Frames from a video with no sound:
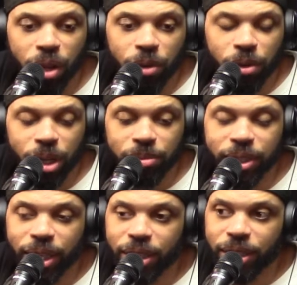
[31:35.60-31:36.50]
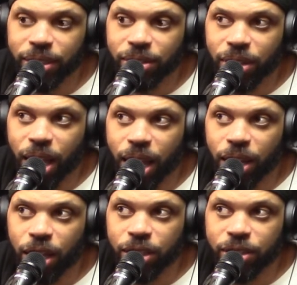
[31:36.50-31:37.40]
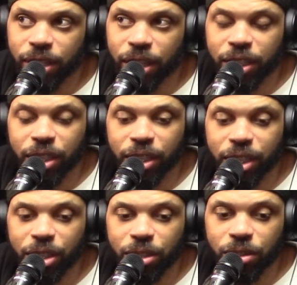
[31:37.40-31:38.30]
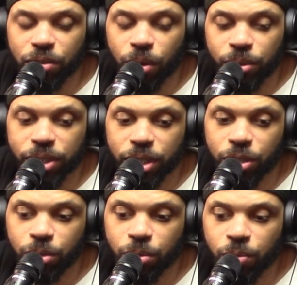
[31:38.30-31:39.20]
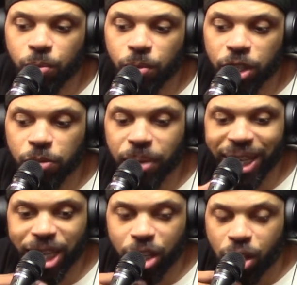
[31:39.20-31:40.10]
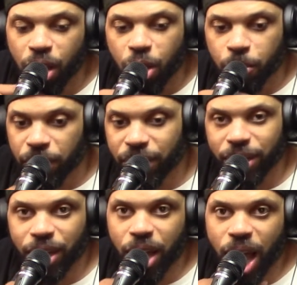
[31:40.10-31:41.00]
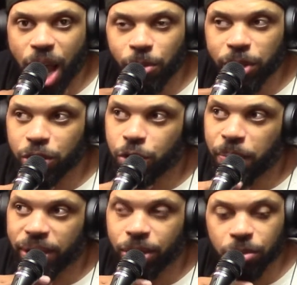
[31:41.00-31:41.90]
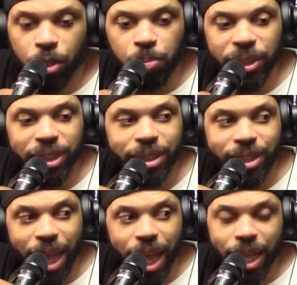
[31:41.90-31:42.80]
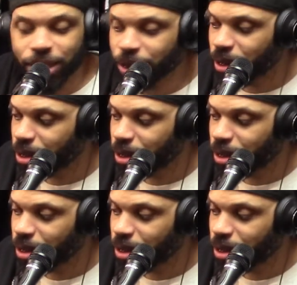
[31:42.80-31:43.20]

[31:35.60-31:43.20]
what I'm saying is I understand he can get Otis to do his bidding, but I wouldn't expect him to complete. Well, no, that's what I'm, that's what I'm